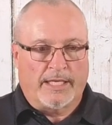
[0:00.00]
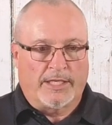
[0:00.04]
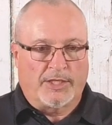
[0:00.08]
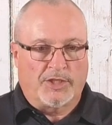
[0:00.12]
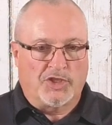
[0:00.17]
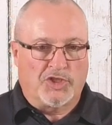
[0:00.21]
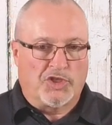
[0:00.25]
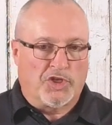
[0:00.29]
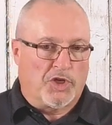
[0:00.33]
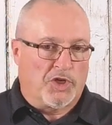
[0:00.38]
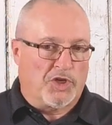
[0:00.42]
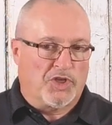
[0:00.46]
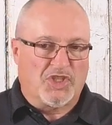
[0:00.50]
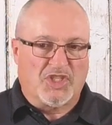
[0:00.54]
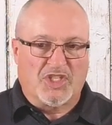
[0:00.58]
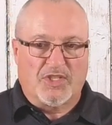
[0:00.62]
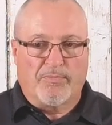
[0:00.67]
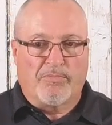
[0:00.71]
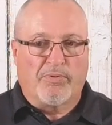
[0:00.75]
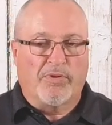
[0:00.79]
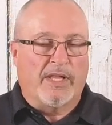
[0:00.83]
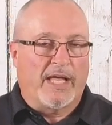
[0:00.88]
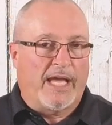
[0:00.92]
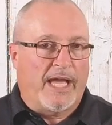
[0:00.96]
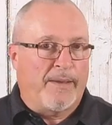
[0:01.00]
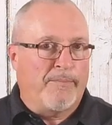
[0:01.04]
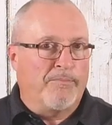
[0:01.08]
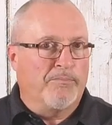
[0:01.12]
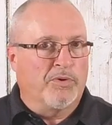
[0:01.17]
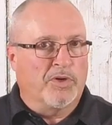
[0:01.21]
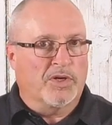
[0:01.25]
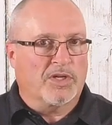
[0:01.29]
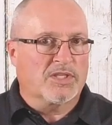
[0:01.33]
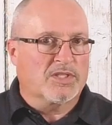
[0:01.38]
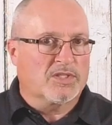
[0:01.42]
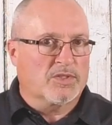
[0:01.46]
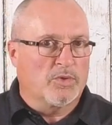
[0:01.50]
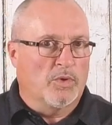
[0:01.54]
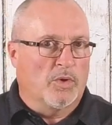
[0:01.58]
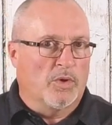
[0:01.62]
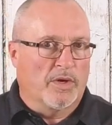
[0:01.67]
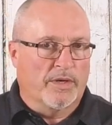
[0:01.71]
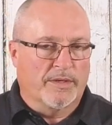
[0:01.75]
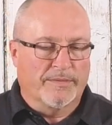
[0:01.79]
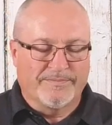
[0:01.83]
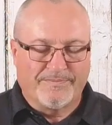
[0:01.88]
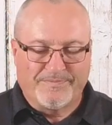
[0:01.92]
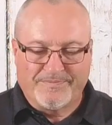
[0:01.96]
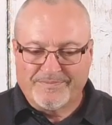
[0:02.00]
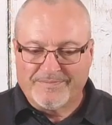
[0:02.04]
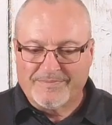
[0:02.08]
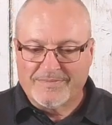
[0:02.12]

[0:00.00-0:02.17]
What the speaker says: church supply bookstore